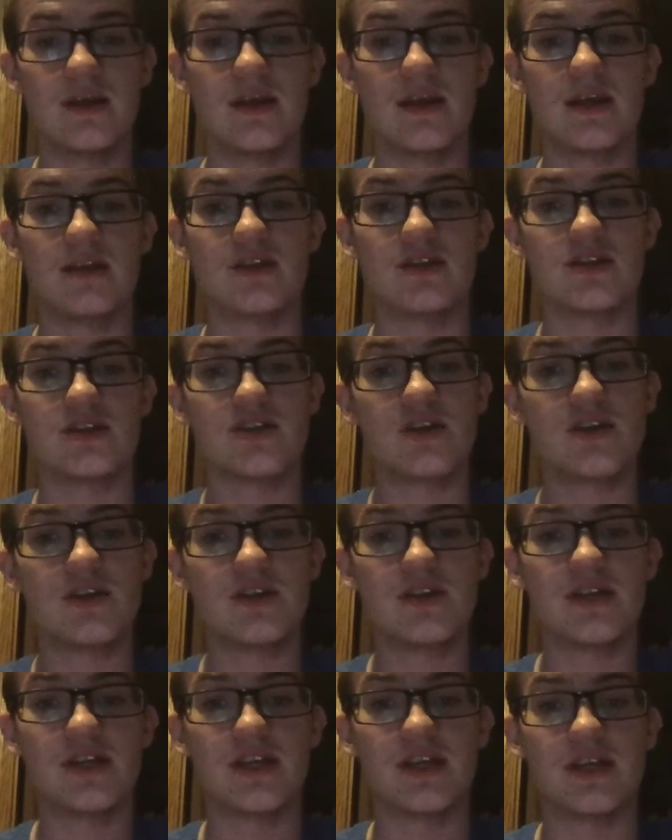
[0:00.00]
And to start
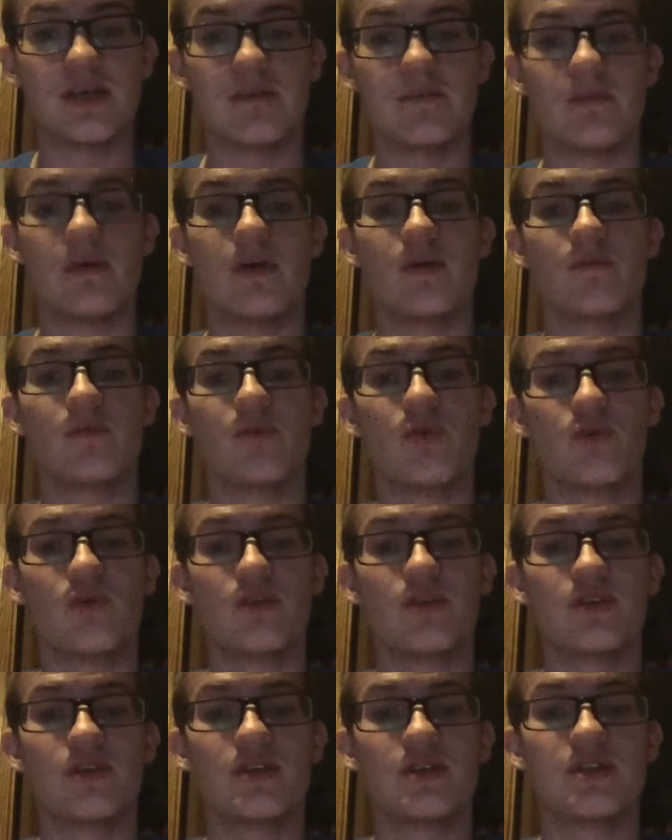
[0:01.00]
the game,
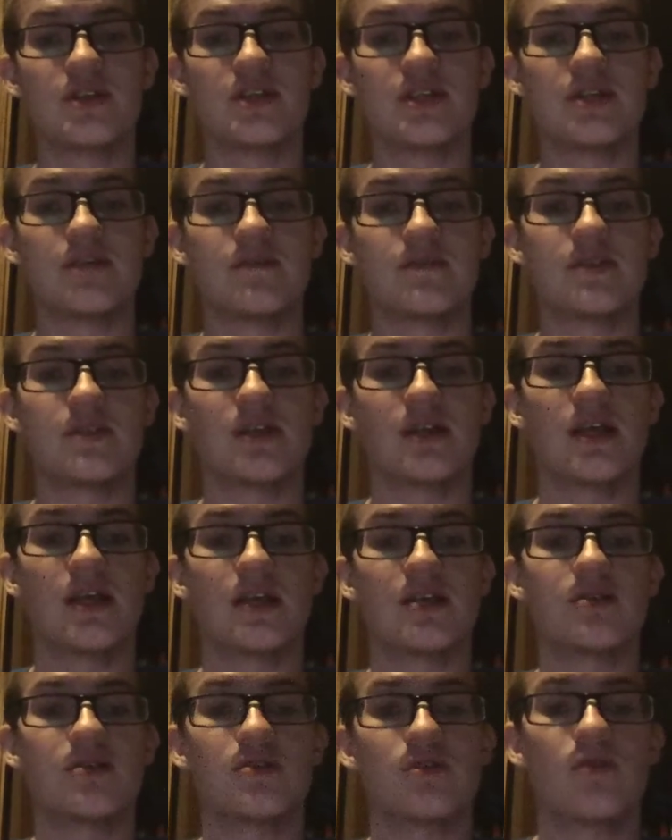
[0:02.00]
both of the teams
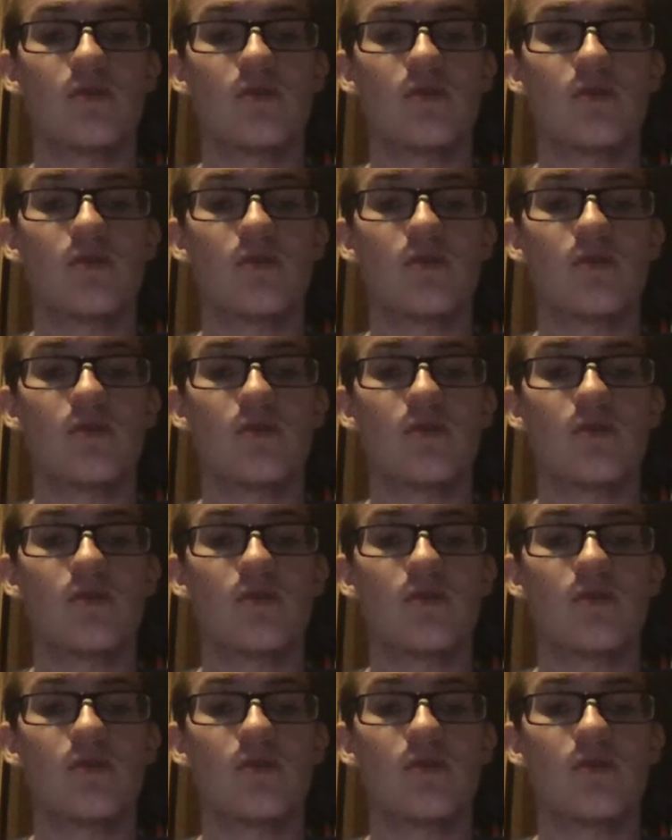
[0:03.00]
select